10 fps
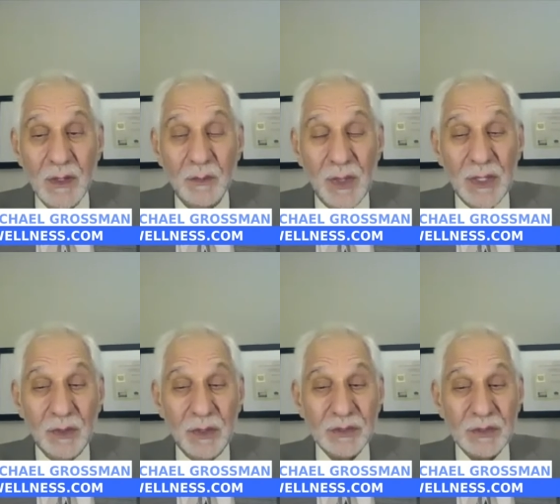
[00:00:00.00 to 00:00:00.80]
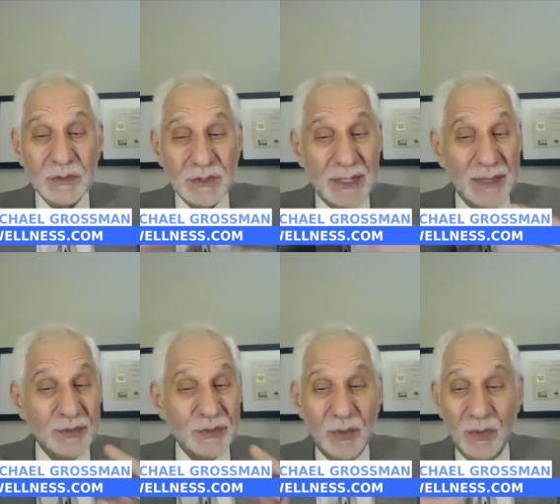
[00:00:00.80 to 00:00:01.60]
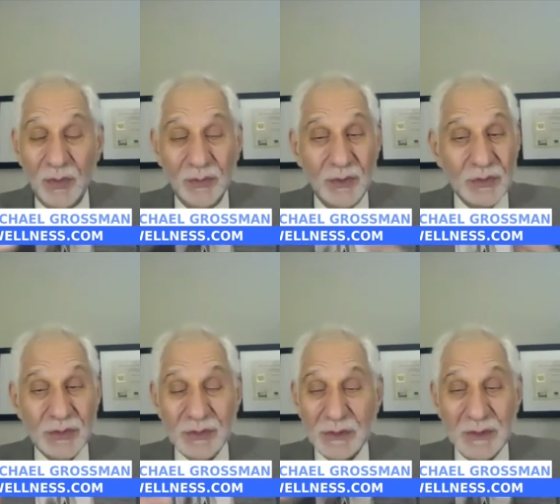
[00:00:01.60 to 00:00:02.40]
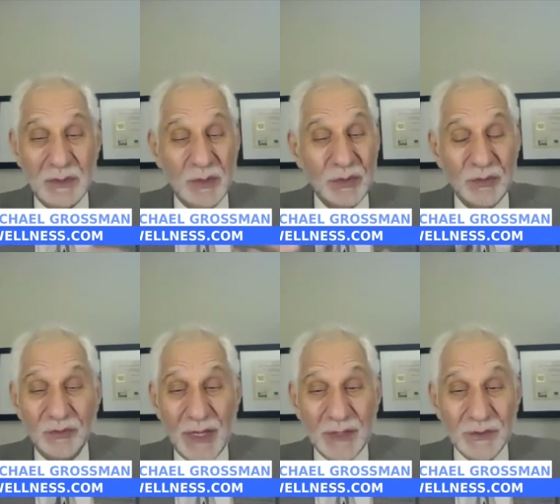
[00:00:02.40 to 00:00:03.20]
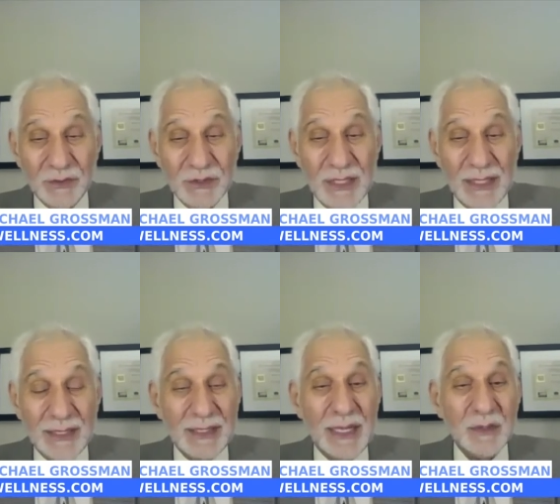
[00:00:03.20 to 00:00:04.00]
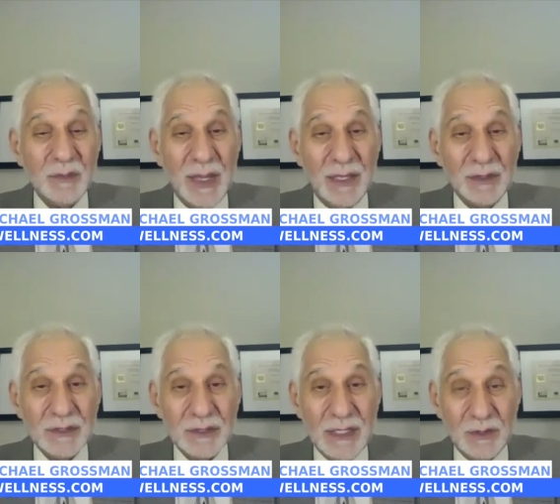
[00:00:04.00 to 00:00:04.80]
but it also stops all those immune factors that get out of balance that